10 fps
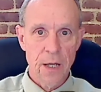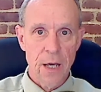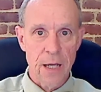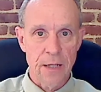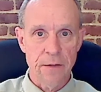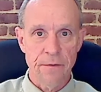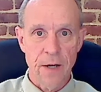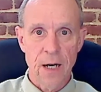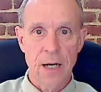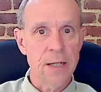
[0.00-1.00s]
and
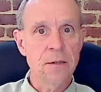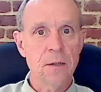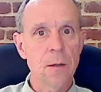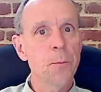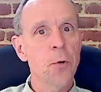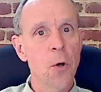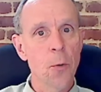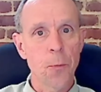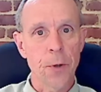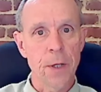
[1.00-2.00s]
devise
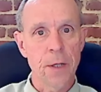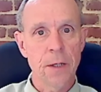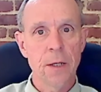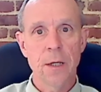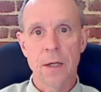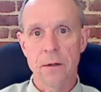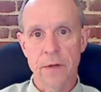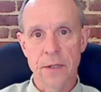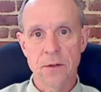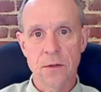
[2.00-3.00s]
appropriate
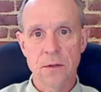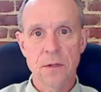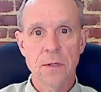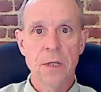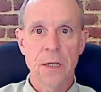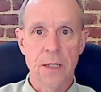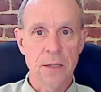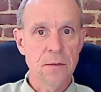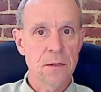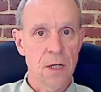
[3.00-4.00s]
interventions in
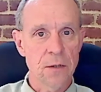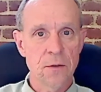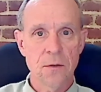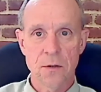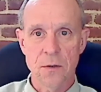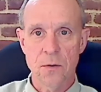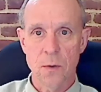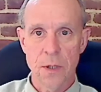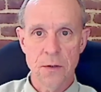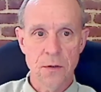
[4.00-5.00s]
such
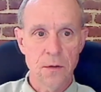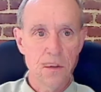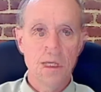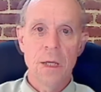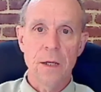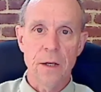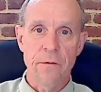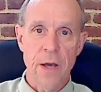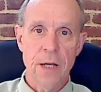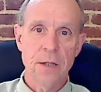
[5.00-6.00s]
situations. The
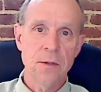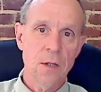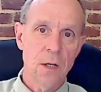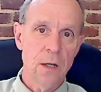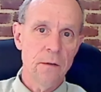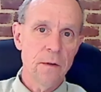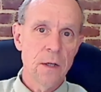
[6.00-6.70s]
advantage of